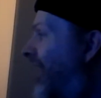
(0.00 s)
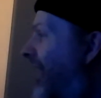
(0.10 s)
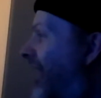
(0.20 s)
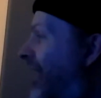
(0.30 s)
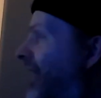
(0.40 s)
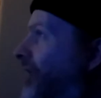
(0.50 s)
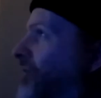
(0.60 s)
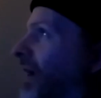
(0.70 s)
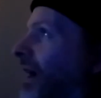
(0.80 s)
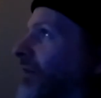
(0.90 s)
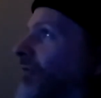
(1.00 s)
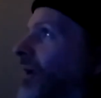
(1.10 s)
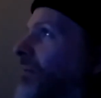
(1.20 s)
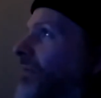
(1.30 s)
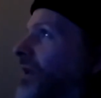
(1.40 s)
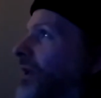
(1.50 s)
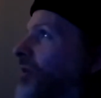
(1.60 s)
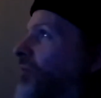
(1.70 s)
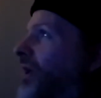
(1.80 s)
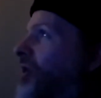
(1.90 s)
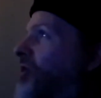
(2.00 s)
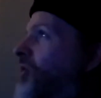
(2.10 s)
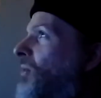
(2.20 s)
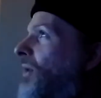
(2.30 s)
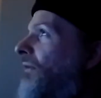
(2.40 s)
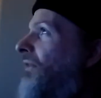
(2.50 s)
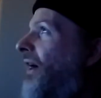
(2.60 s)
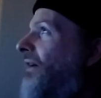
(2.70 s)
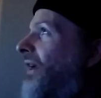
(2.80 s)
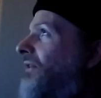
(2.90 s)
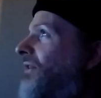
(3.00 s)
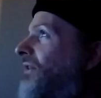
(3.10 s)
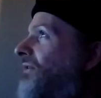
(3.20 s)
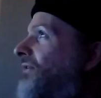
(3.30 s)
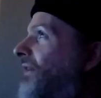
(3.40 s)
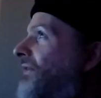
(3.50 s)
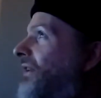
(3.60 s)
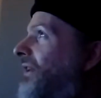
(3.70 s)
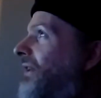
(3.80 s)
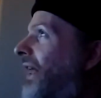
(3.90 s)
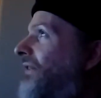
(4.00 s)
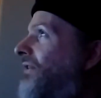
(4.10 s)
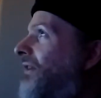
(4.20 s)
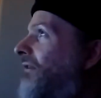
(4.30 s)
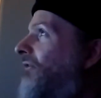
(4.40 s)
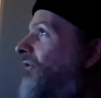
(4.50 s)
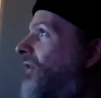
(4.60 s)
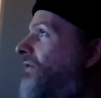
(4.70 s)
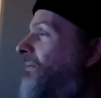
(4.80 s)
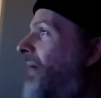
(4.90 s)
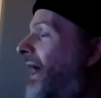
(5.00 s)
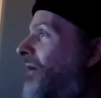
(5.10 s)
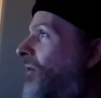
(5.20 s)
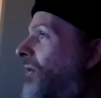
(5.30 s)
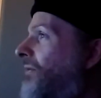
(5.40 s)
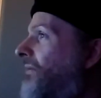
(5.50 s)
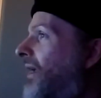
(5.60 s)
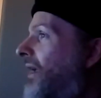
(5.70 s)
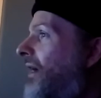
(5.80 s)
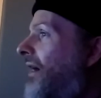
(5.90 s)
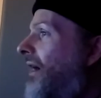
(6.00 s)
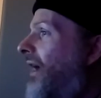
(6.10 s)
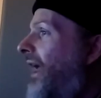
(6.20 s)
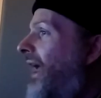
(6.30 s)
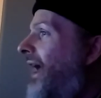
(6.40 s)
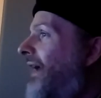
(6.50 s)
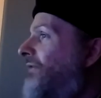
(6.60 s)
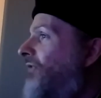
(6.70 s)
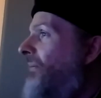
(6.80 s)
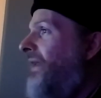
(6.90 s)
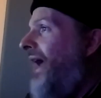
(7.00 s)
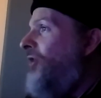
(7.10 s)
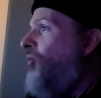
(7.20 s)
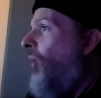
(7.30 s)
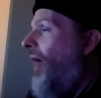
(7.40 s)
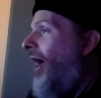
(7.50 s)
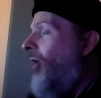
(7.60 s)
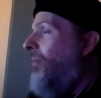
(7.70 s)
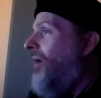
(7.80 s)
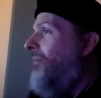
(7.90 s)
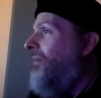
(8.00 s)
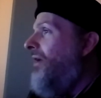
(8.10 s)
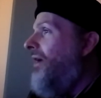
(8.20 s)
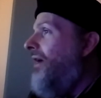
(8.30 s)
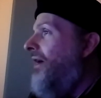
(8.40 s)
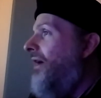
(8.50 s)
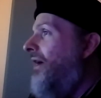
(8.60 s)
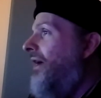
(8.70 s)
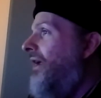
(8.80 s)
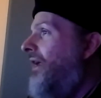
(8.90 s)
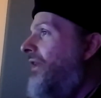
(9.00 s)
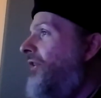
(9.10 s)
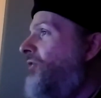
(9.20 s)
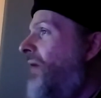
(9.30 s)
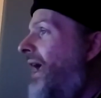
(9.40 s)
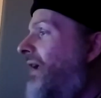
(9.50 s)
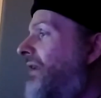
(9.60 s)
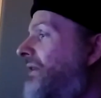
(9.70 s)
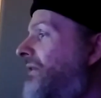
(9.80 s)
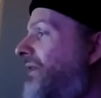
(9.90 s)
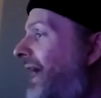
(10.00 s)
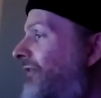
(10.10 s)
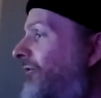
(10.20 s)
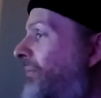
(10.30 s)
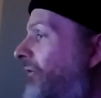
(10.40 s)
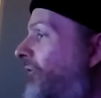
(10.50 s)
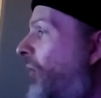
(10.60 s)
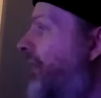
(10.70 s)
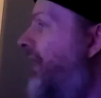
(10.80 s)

Uh, track from the reissue of their 1970 classic First Battle. And from the actual album, uh, the track Life before